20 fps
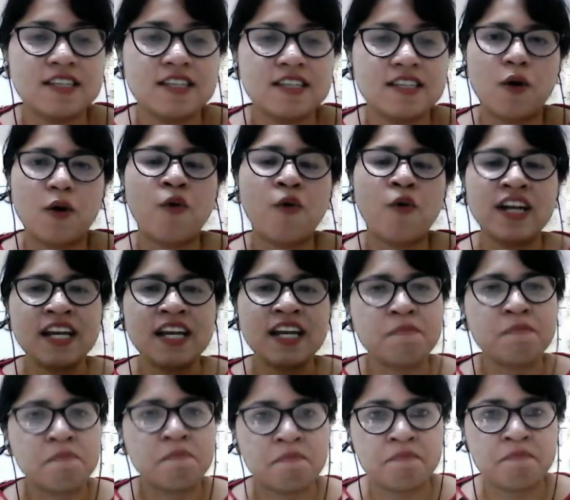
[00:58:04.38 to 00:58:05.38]

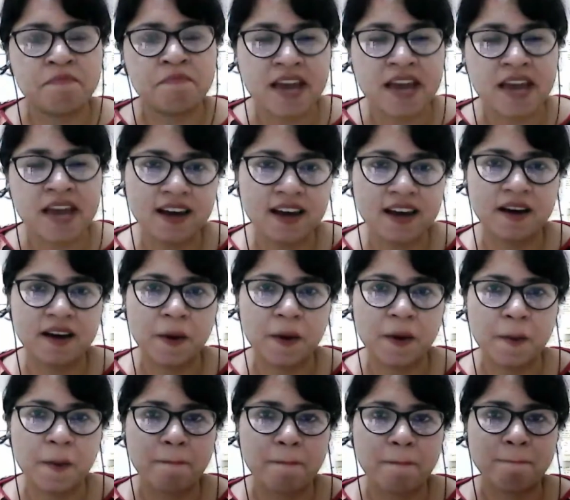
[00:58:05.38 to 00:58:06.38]
only big
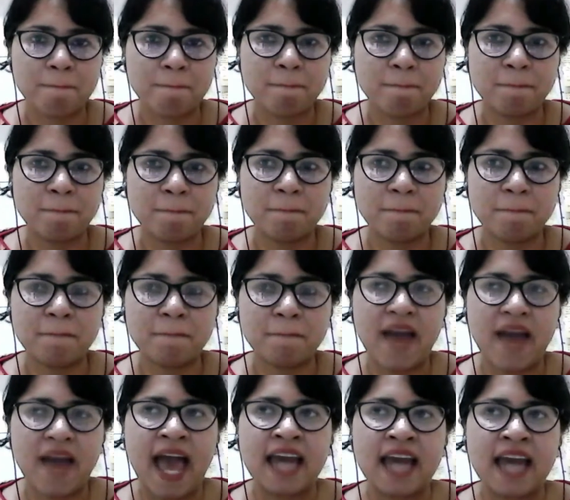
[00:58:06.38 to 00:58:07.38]

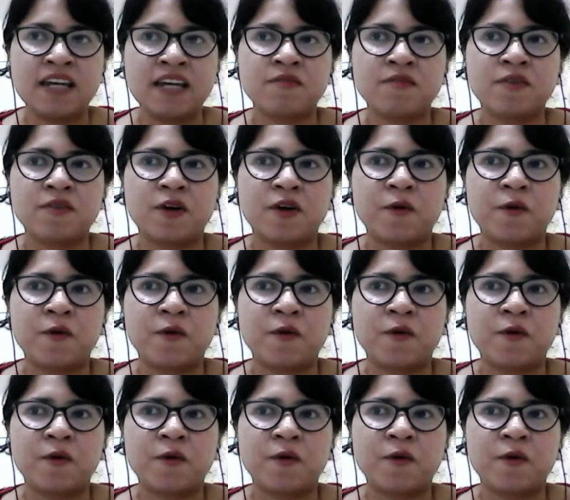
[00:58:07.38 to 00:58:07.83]
and